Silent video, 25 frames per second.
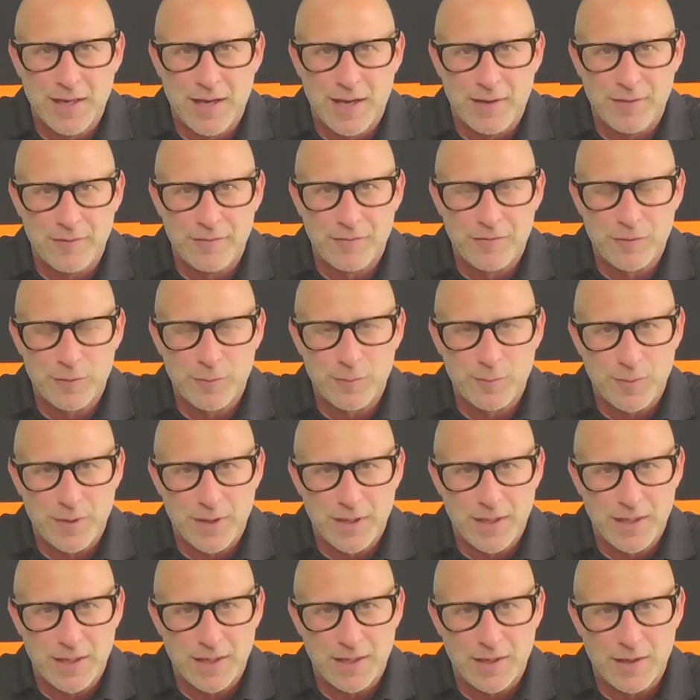And for
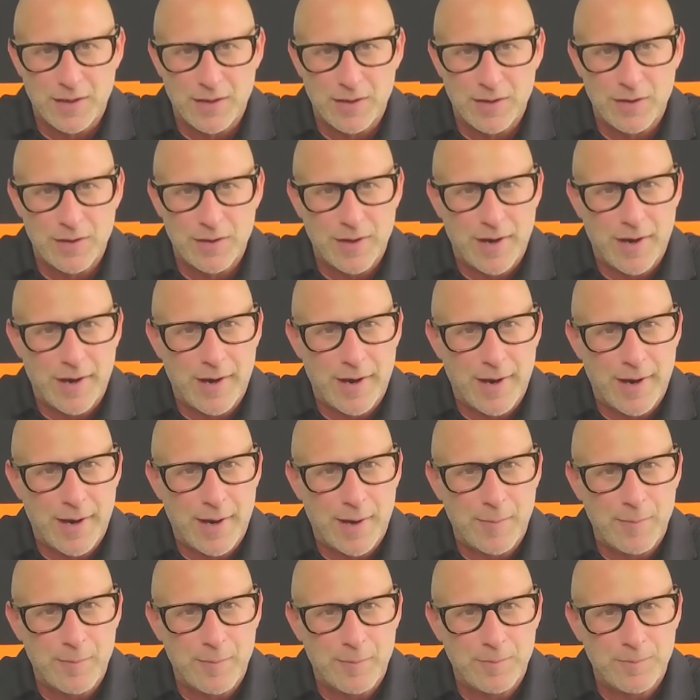me,
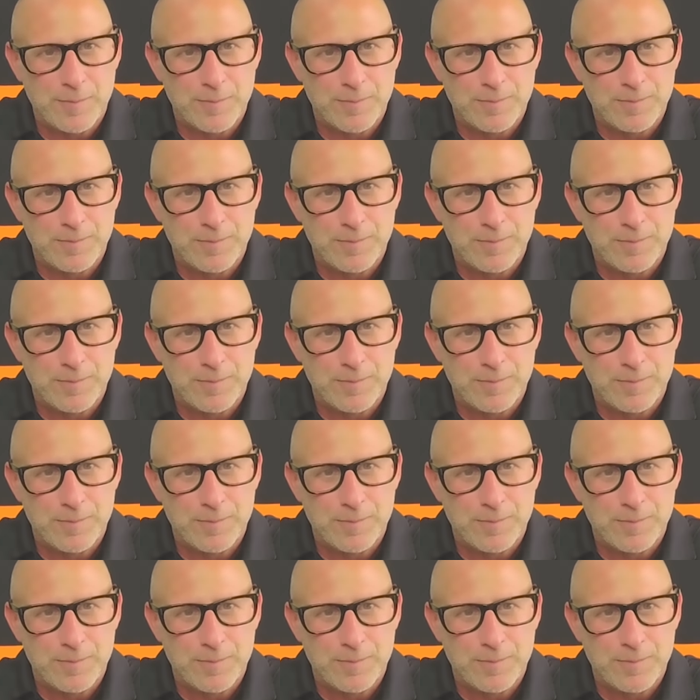um,